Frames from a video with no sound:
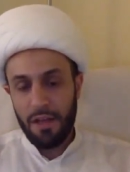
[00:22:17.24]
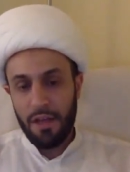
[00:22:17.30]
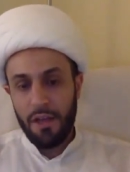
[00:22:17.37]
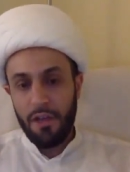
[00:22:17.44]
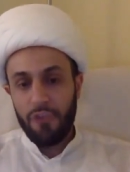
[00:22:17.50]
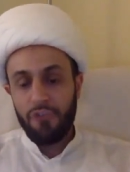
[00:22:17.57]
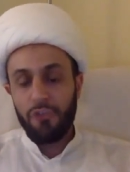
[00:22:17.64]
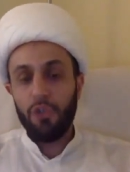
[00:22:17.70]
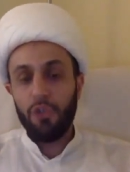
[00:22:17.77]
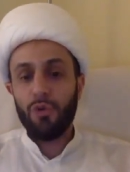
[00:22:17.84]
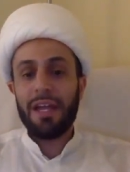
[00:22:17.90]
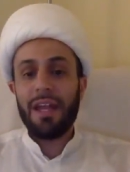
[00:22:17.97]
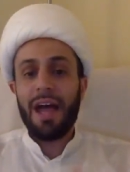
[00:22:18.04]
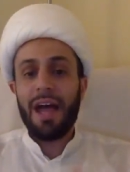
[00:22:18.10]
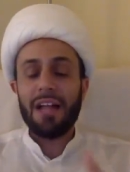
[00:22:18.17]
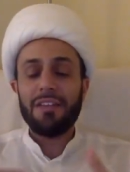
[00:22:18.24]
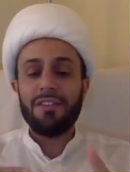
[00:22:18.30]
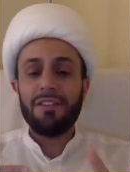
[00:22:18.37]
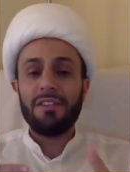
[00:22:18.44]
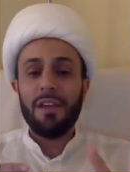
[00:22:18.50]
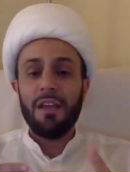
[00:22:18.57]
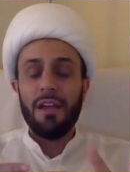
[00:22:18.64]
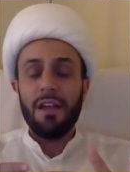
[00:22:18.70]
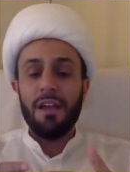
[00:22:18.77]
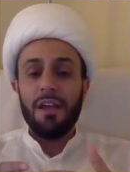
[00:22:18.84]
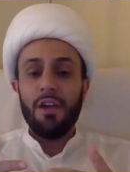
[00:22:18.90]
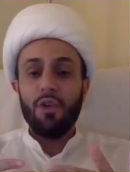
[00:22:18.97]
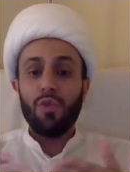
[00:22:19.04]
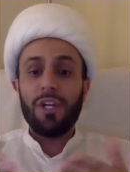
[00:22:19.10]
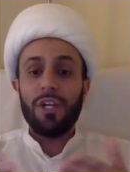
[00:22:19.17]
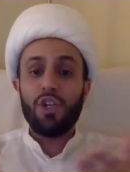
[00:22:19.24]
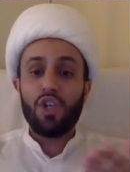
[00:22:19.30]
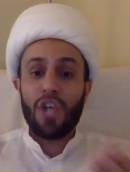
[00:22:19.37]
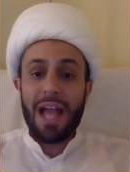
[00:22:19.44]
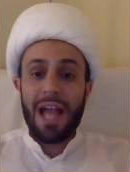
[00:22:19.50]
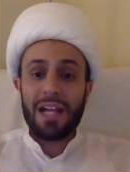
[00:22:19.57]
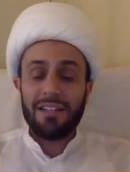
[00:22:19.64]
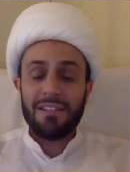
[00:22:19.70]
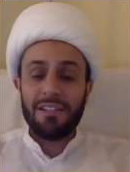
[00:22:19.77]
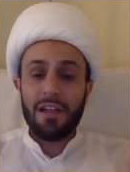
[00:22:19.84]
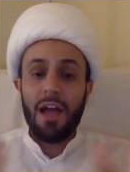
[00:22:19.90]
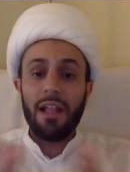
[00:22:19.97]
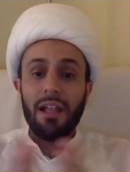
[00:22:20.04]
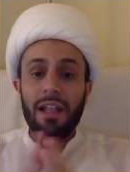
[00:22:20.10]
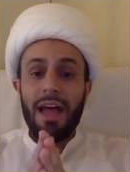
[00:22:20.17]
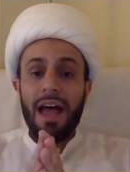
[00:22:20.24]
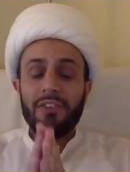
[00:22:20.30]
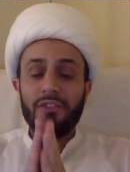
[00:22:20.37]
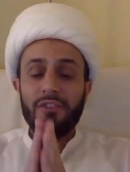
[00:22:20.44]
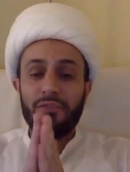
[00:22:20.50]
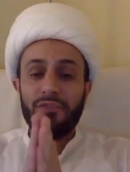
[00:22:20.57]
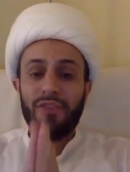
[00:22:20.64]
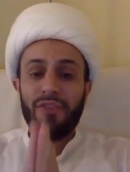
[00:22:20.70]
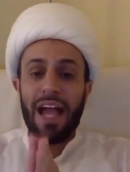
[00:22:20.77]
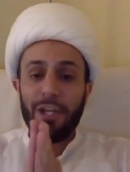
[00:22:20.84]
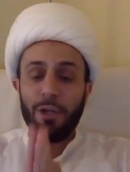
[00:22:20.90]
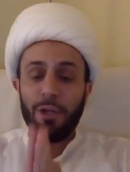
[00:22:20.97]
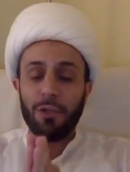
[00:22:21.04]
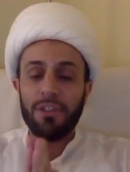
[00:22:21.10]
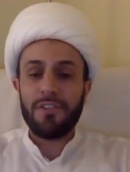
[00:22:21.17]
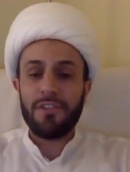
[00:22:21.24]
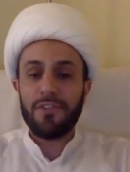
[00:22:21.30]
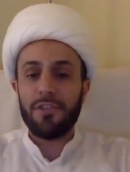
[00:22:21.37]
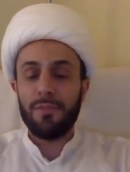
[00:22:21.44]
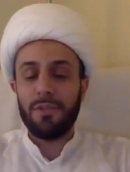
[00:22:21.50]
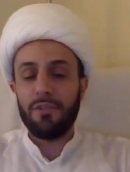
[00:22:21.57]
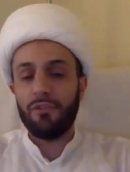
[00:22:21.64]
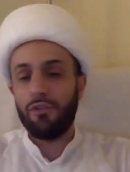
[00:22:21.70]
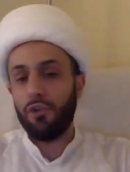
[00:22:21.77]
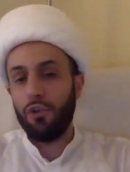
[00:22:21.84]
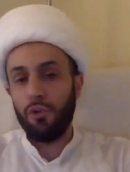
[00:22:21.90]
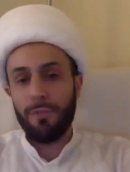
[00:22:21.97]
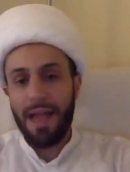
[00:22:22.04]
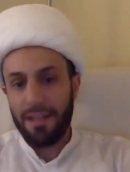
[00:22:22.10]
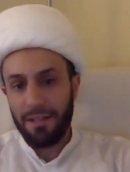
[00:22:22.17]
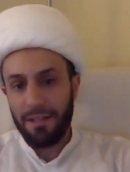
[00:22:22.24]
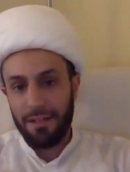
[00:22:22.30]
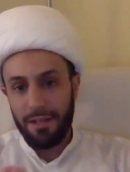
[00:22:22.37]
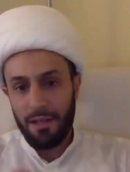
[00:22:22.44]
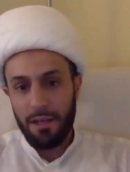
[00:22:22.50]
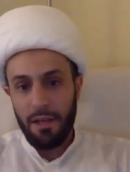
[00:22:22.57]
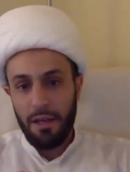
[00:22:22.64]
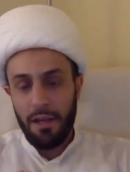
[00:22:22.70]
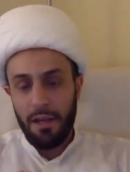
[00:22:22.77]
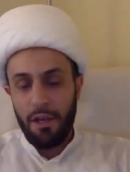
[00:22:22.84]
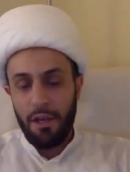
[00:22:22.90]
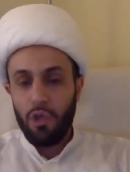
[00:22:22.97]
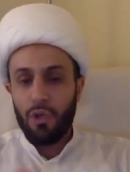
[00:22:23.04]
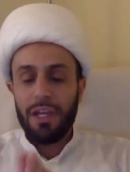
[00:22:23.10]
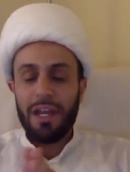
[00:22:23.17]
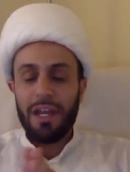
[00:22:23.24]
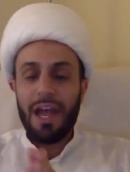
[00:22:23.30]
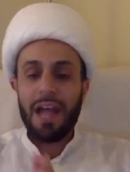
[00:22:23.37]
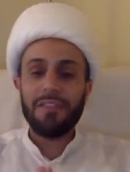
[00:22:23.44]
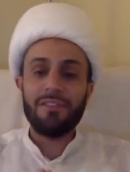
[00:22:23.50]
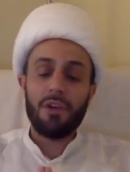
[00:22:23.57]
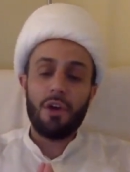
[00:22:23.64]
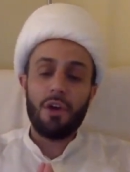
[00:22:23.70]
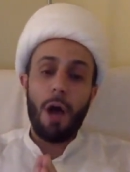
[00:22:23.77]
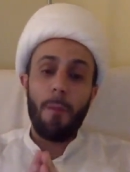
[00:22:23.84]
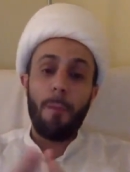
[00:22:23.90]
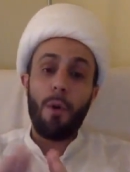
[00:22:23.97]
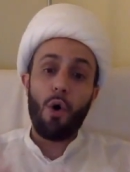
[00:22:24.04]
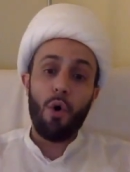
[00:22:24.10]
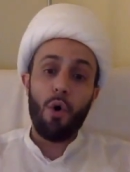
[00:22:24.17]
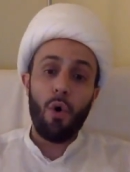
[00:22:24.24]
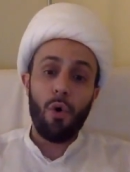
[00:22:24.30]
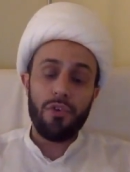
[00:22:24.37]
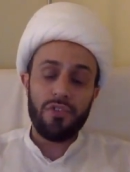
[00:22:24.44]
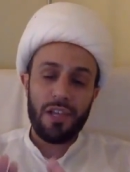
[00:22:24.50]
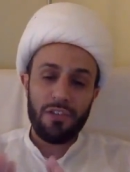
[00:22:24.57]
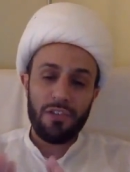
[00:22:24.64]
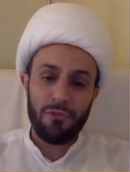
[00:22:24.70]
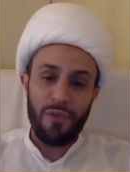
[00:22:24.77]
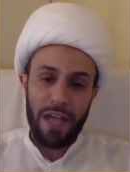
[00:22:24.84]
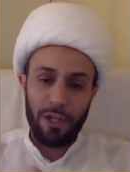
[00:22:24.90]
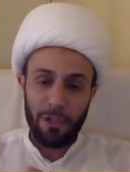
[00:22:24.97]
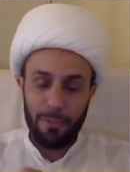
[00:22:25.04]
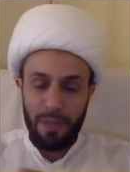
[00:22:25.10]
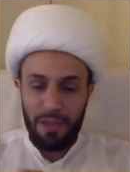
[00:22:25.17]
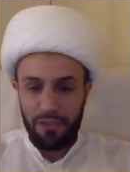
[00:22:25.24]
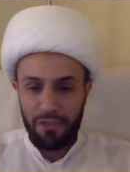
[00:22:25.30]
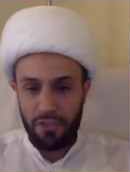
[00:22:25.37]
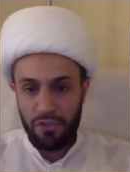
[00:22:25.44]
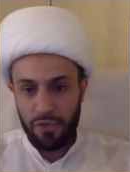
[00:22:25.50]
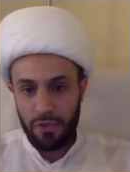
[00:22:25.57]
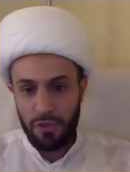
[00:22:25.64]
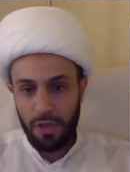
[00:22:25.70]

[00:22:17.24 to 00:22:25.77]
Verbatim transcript: So you cannot reject Allah's final testament to humanity. You cannot oppose his final messenger,